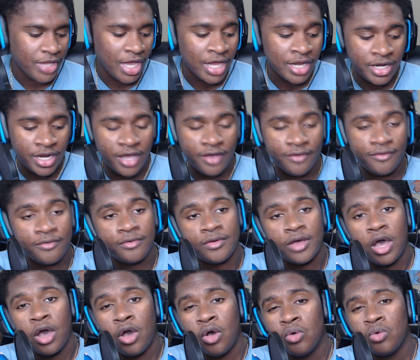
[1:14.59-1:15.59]
enough
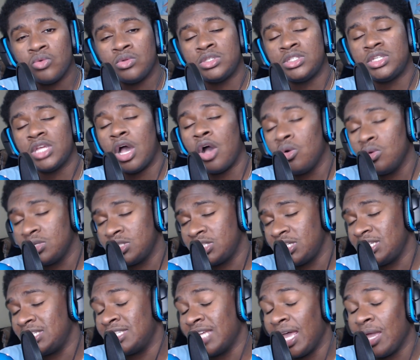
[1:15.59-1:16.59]

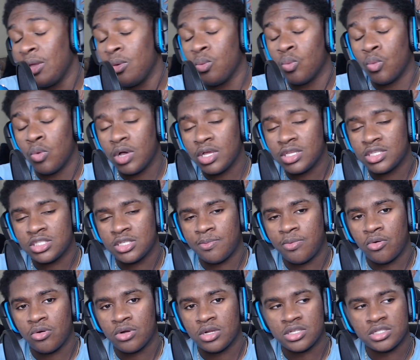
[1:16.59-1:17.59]
OG day one
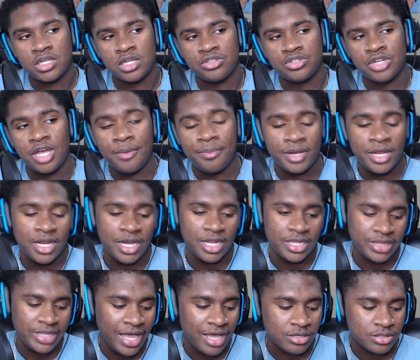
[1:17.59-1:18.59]
supporters to drop it at
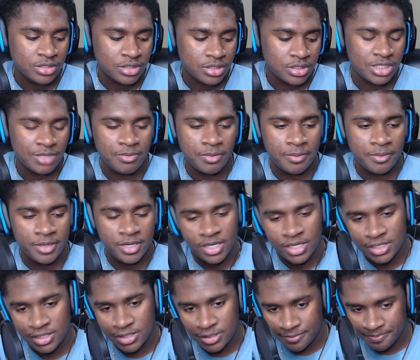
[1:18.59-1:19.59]
1,000, simply
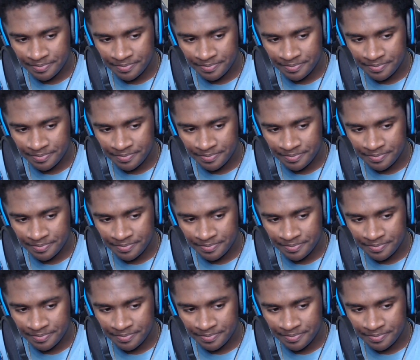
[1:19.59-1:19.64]
because,